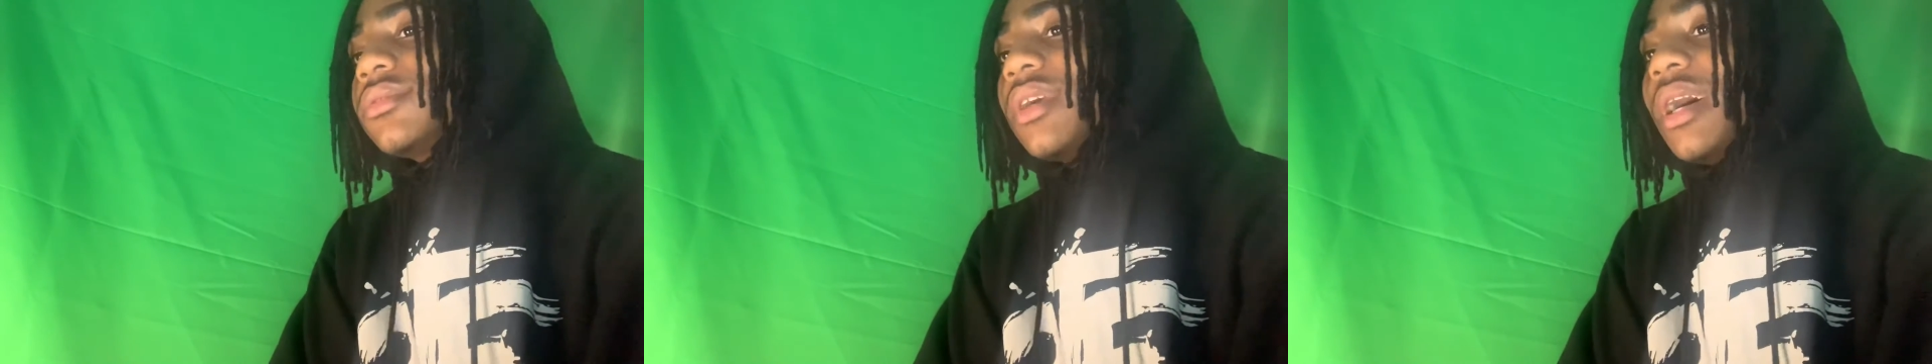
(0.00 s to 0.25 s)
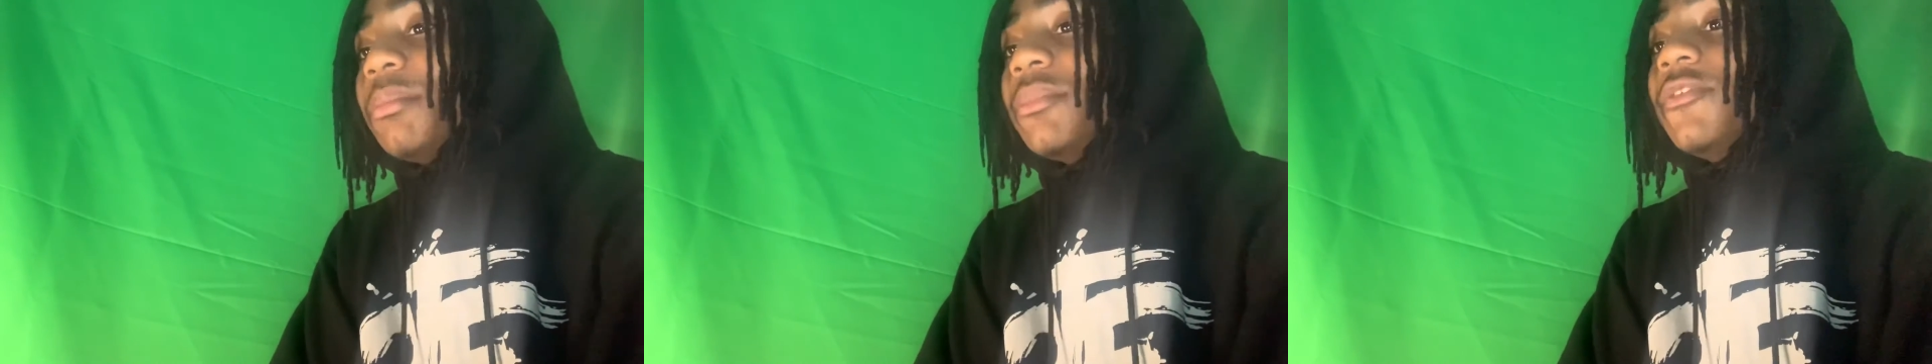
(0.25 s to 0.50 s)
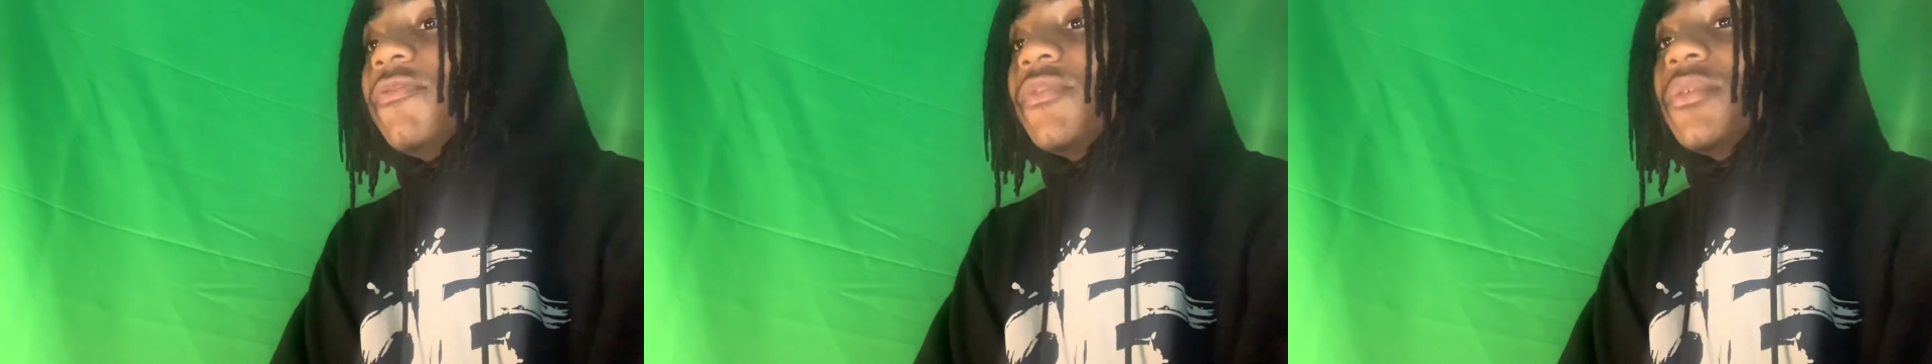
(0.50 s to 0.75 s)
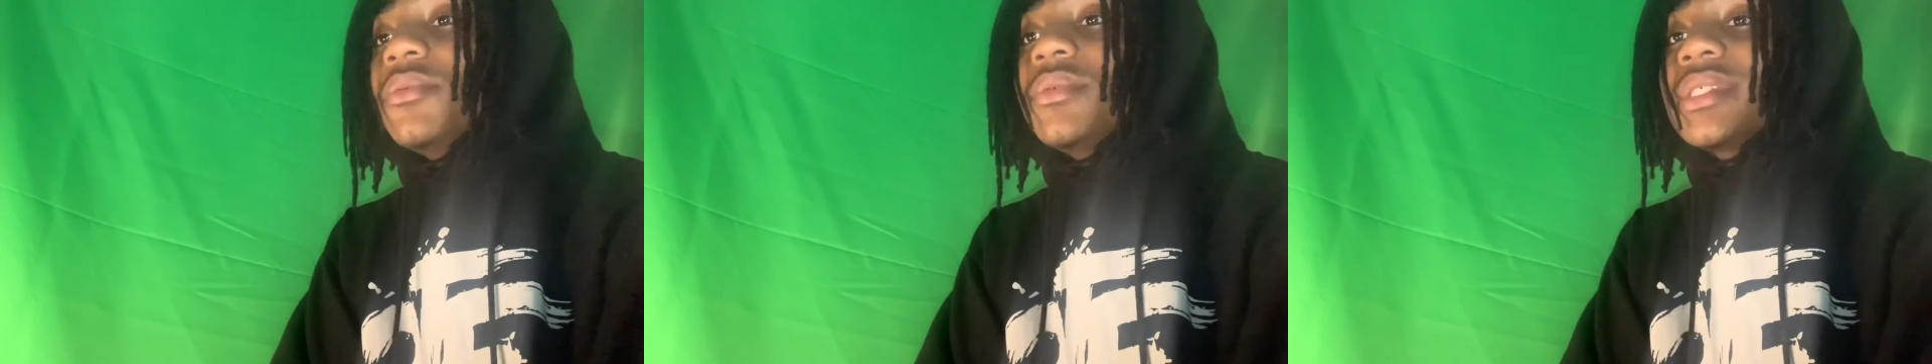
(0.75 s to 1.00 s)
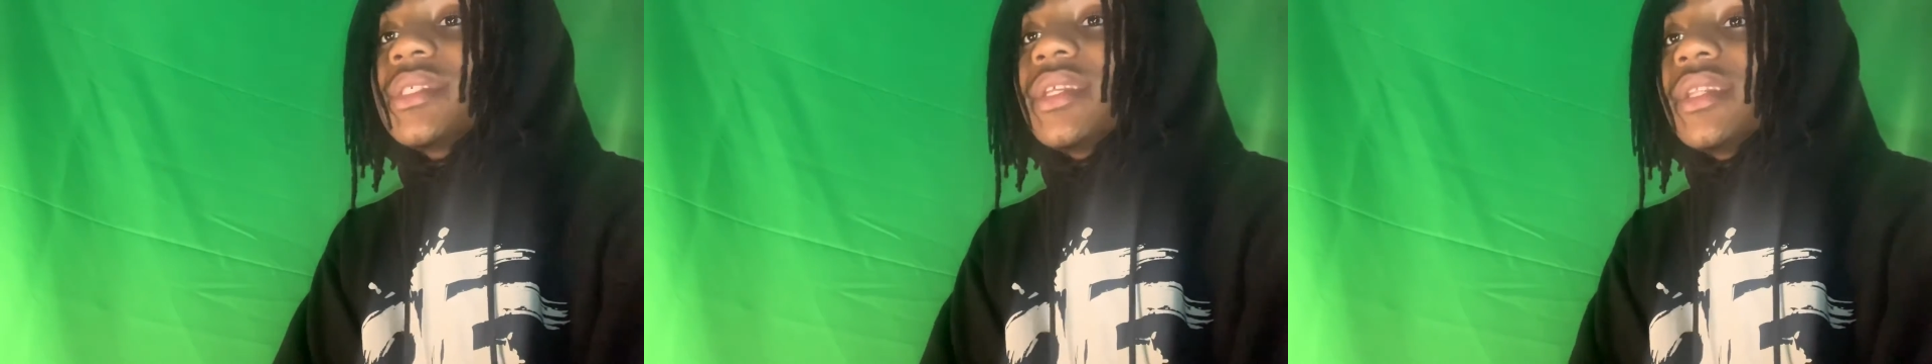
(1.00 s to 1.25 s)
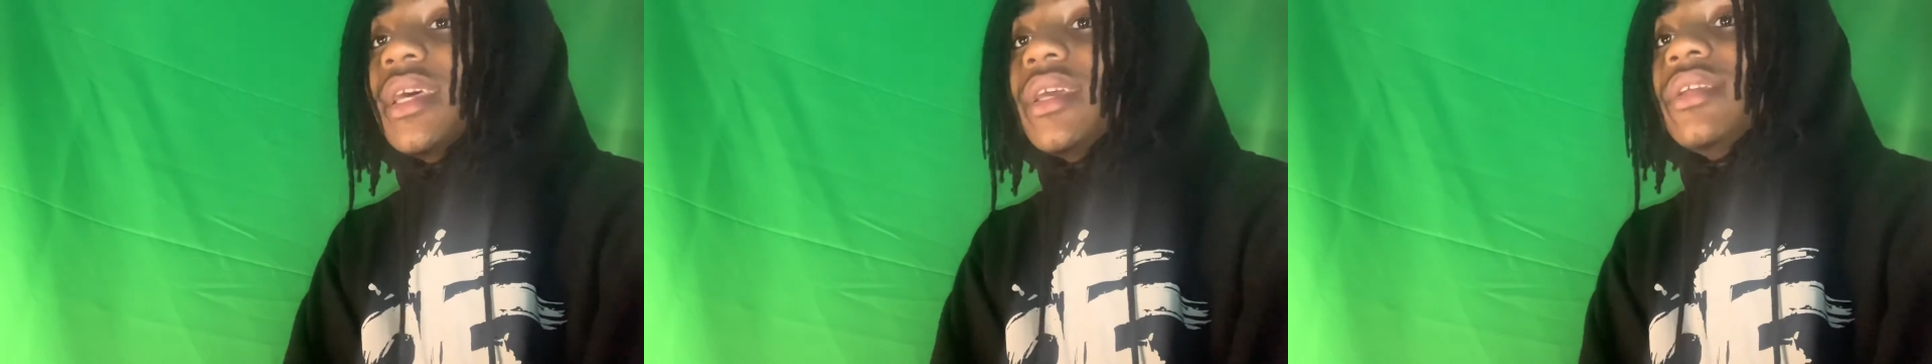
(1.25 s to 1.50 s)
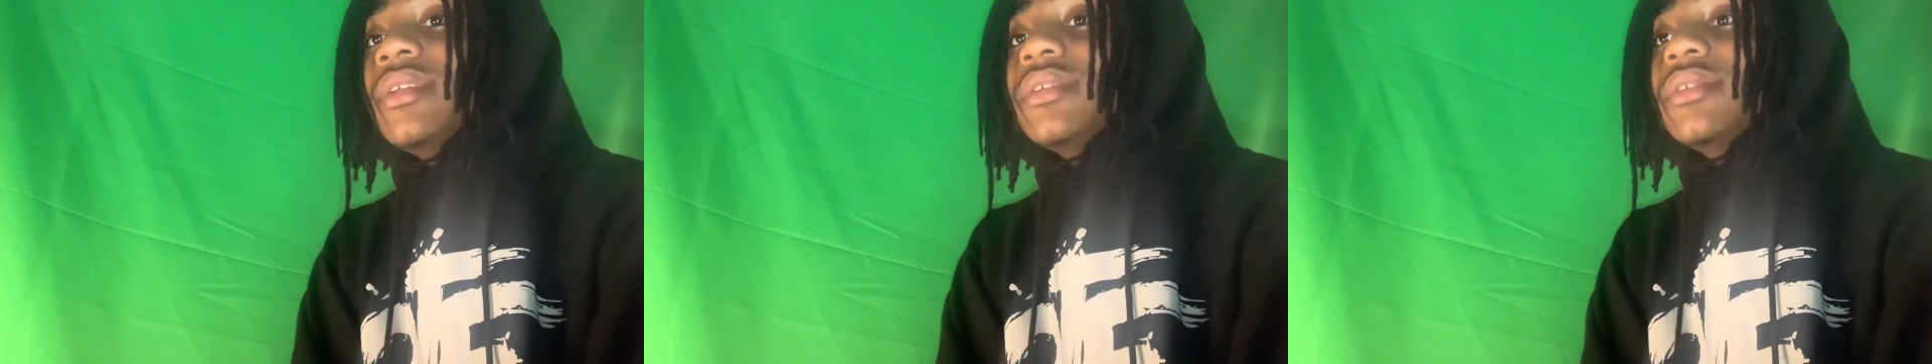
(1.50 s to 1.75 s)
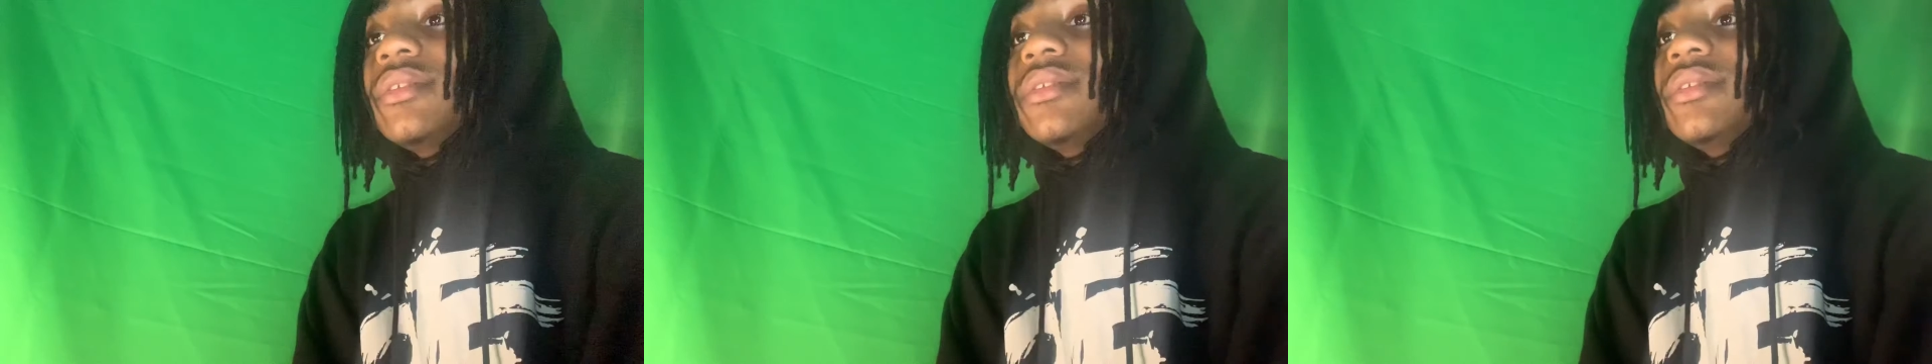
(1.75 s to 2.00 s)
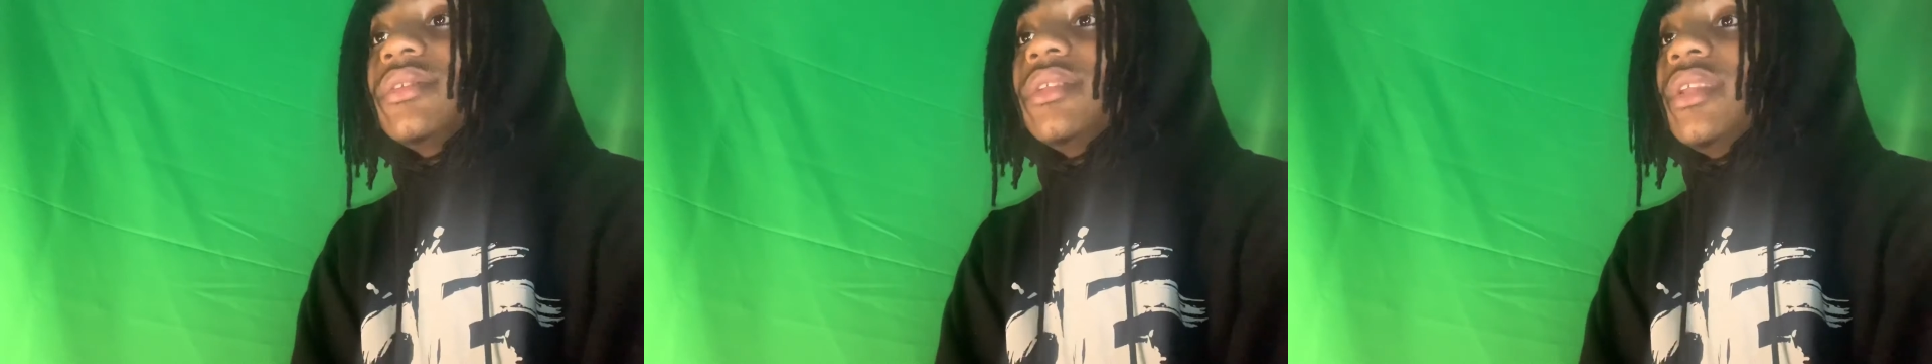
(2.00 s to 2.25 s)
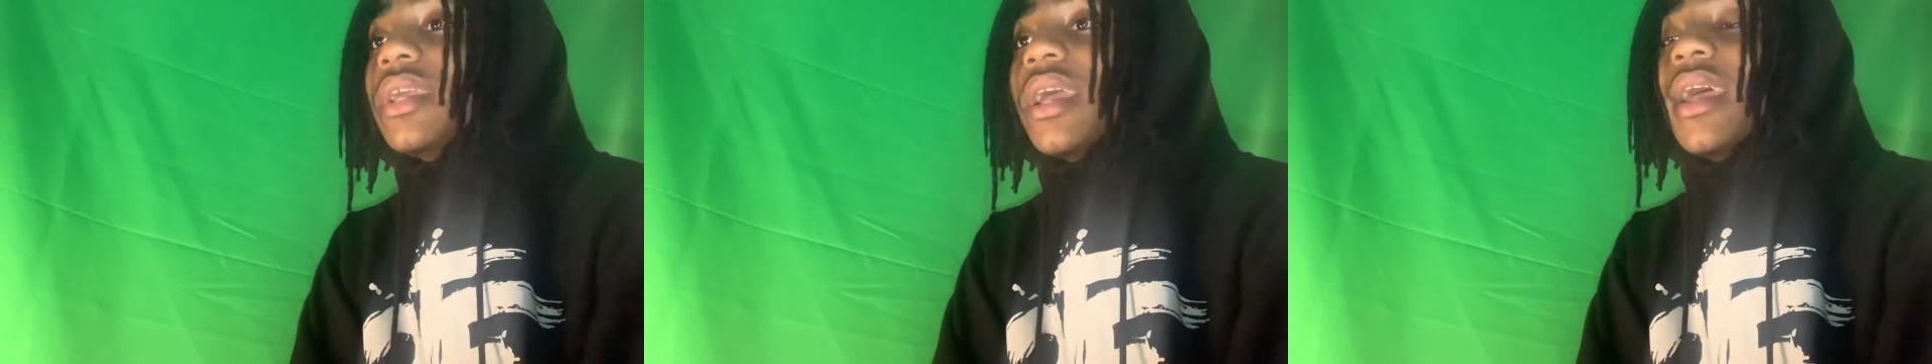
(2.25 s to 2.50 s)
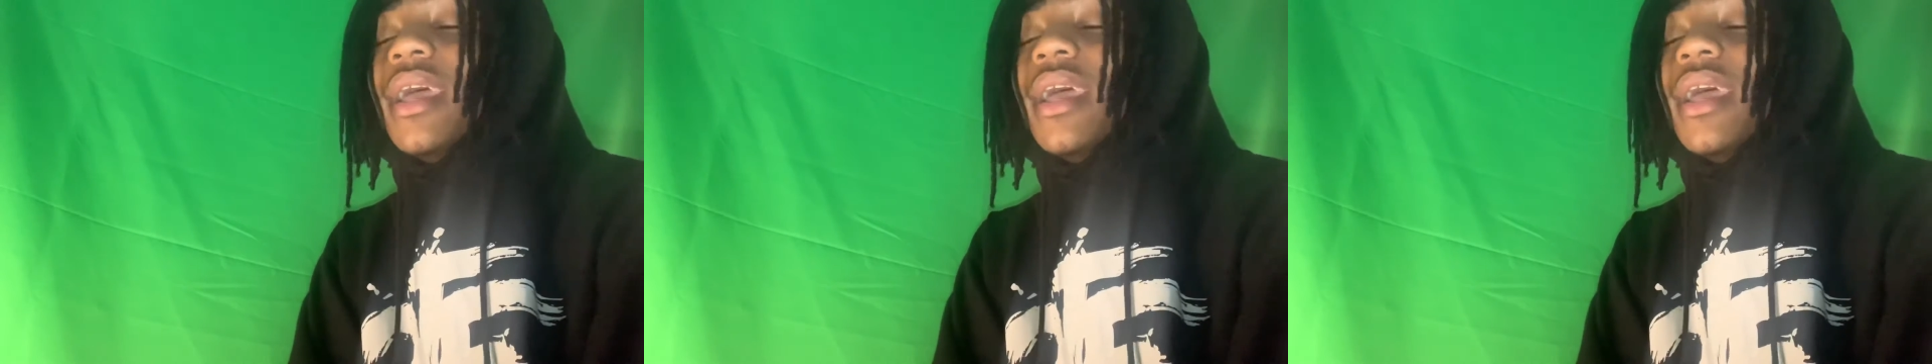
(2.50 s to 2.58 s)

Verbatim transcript: how many views in a day nigga